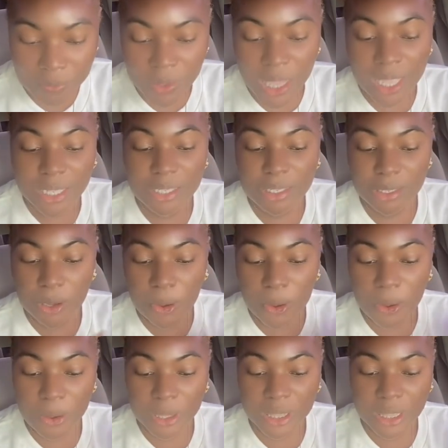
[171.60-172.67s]

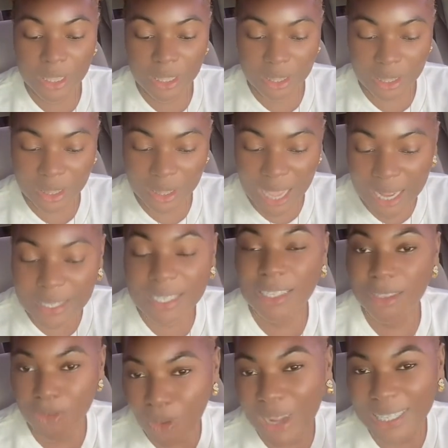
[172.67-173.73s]
So that
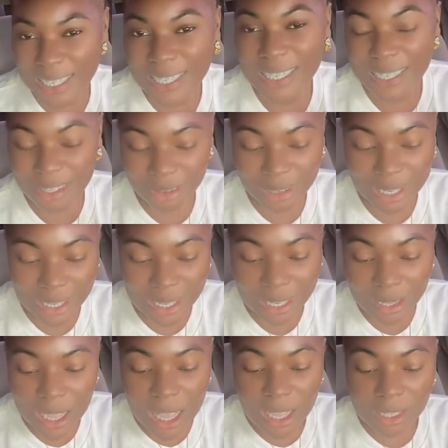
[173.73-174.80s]
is what it is really.
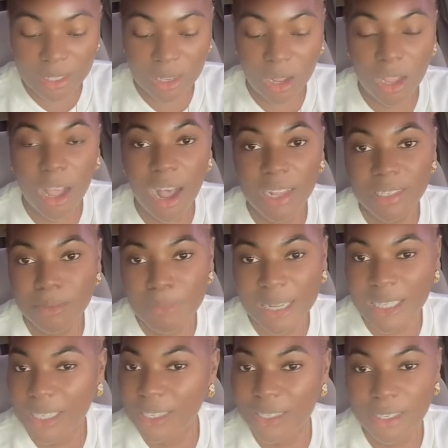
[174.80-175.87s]
So
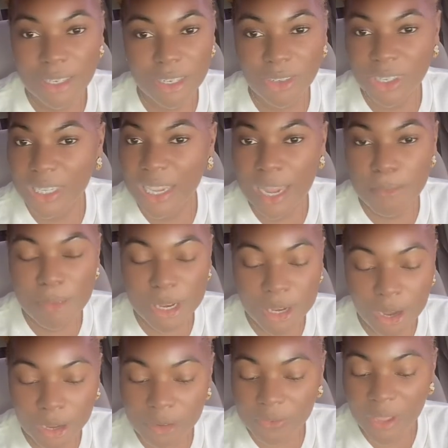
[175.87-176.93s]
cosmetic surgery can be
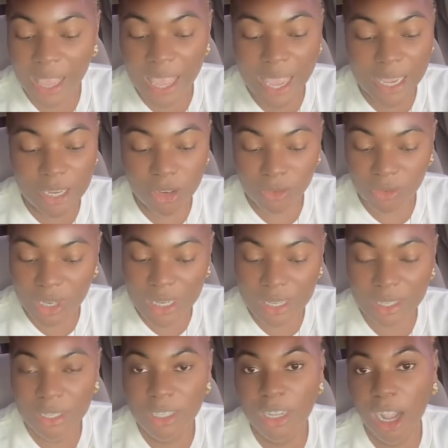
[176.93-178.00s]
done for any
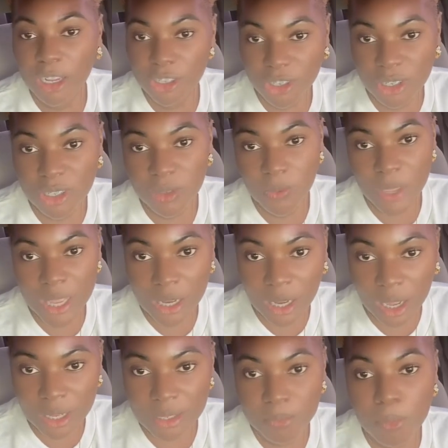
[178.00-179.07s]
reason, not just weight
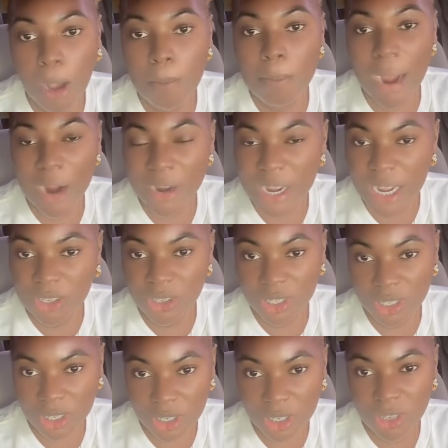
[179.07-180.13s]
loss, but bariatric
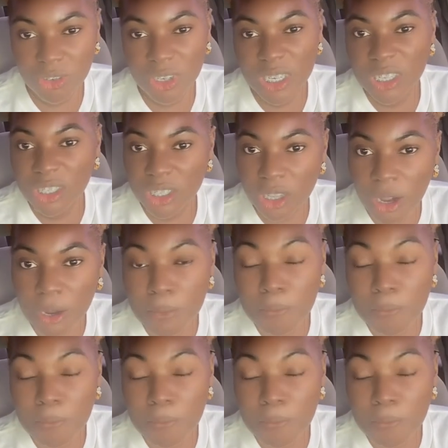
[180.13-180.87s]
surgery is done